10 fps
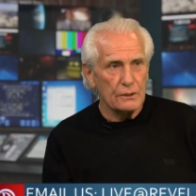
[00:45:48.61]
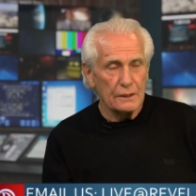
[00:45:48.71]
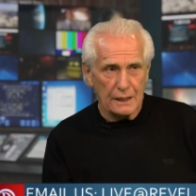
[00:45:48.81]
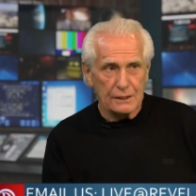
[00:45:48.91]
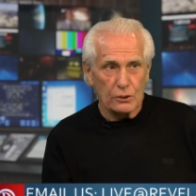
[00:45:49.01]
And
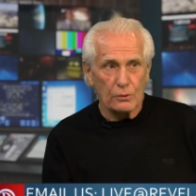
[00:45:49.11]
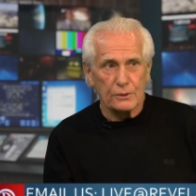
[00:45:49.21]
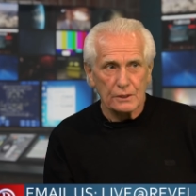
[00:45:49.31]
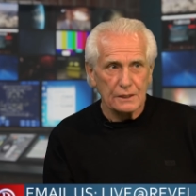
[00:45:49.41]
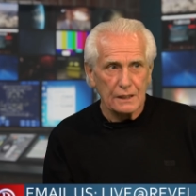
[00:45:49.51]
that's
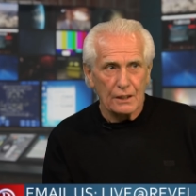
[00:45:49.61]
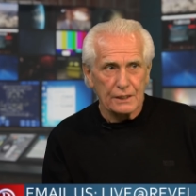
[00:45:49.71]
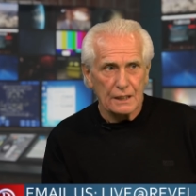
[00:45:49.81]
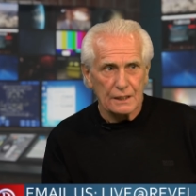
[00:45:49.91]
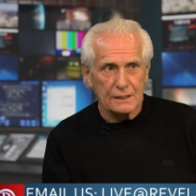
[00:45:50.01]
often the
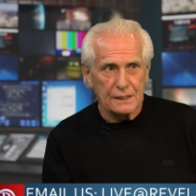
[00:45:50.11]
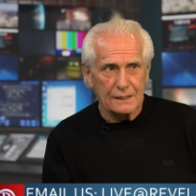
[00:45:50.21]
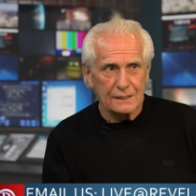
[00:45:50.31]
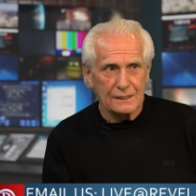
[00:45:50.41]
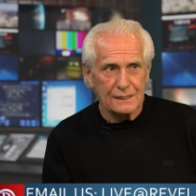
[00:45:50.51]
Achilles
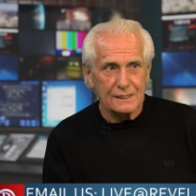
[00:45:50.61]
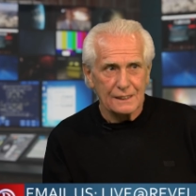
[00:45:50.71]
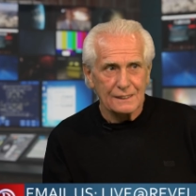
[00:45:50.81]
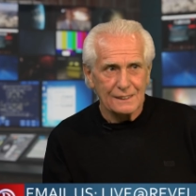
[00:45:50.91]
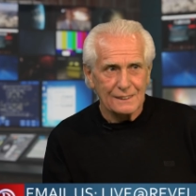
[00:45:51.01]
tendon, isn't it?